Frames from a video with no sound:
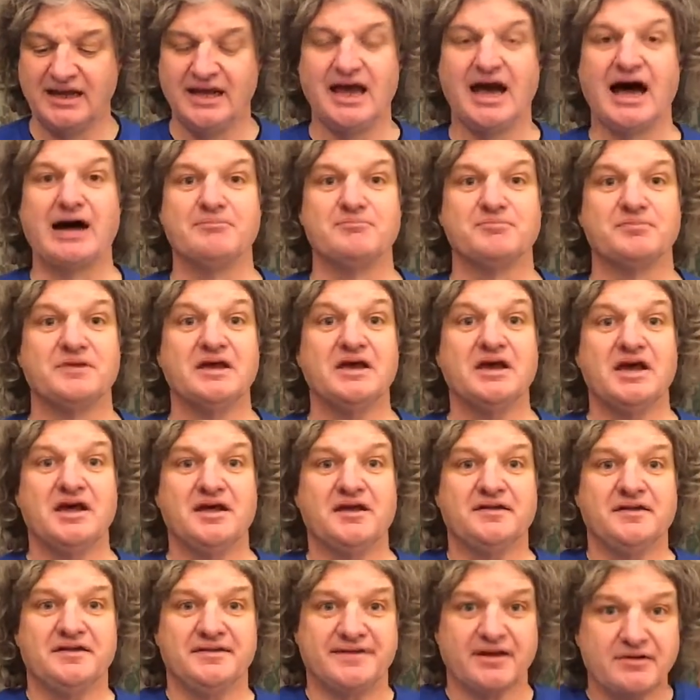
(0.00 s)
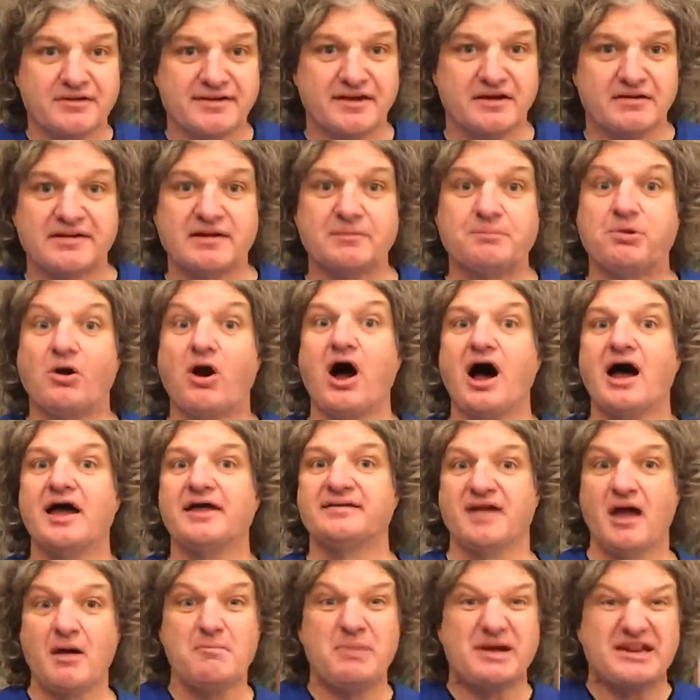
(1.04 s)
So it's no surprise,
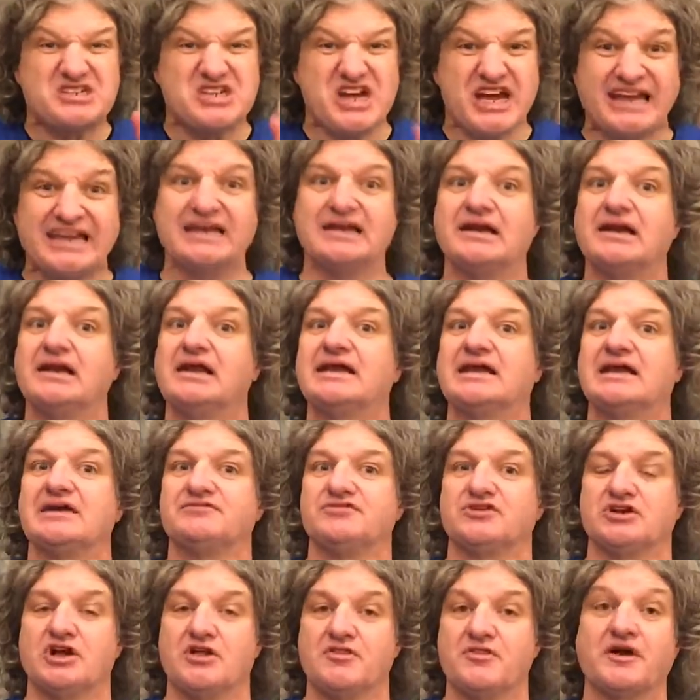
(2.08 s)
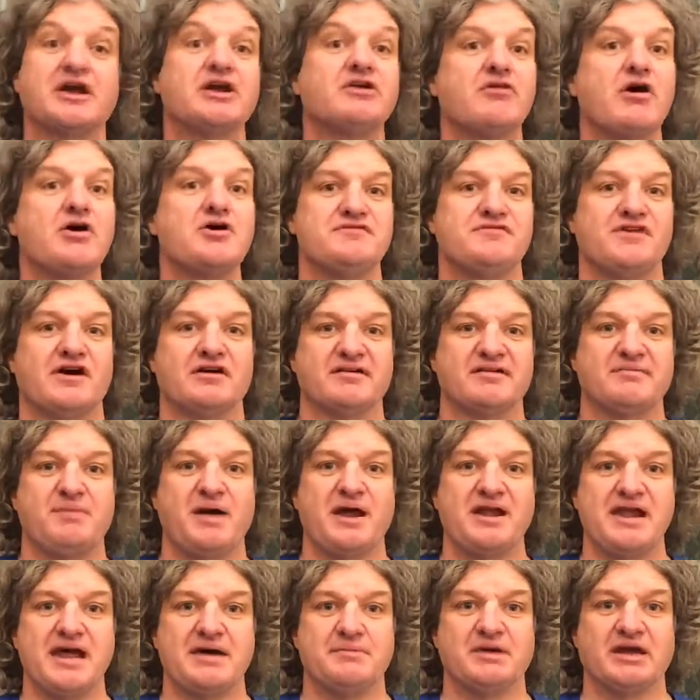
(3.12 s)
particularly given the coronavirus
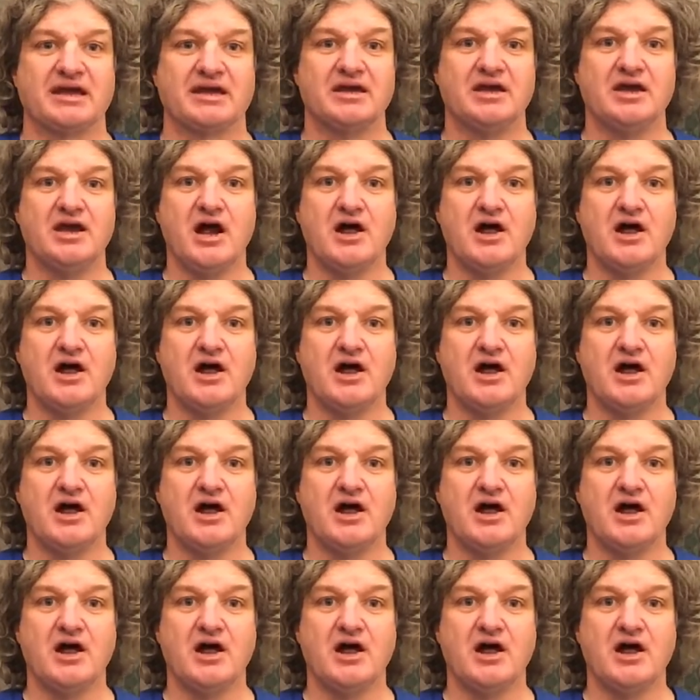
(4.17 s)
pandemic,